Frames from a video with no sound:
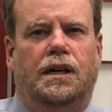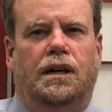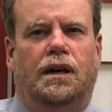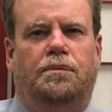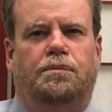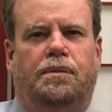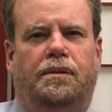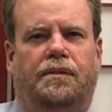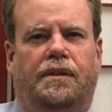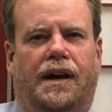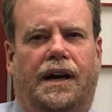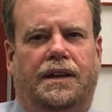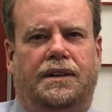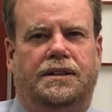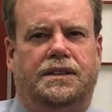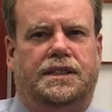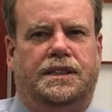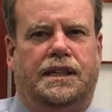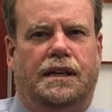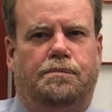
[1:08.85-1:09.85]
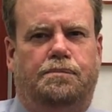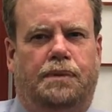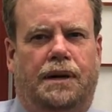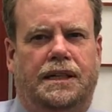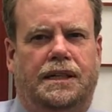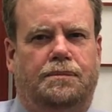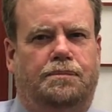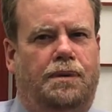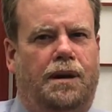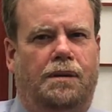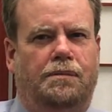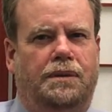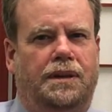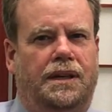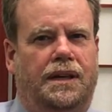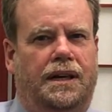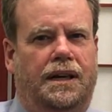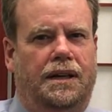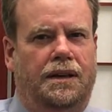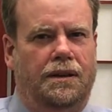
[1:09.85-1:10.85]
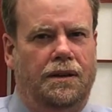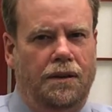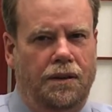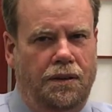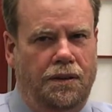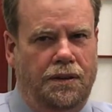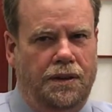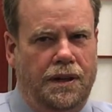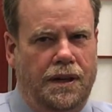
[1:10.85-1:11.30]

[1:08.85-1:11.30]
of providers set by Department of Health,